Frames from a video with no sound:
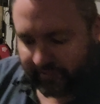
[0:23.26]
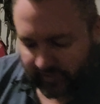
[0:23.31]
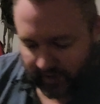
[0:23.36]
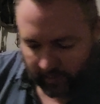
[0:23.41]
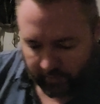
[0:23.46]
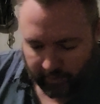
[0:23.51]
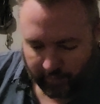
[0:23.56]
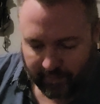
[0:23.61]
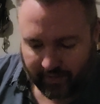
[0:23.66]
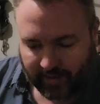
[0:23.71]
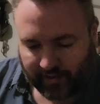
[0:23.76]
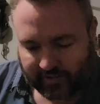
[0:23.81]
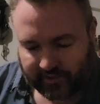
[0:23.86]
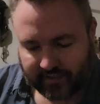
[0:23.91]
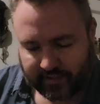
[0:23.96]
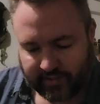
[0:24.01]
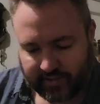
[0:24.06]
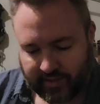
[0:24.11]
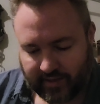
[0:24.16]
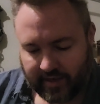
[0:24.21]
a couple
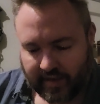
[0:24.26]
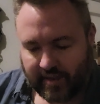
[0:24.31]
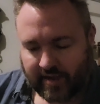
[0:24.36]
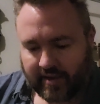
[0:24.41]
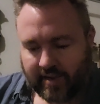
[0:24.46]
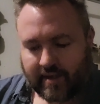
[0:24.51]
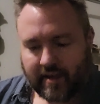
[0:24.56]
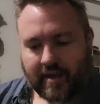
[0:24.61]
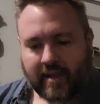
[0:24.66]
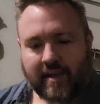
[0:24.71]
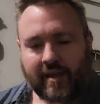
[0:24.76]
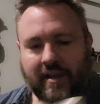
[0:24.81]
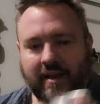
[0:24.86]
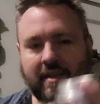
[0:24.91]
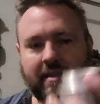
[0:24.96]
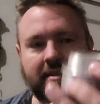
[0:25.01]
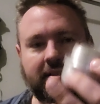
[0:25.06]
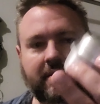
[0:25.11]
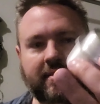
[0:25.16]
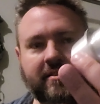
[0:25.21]
bucks.
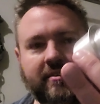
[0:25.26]
And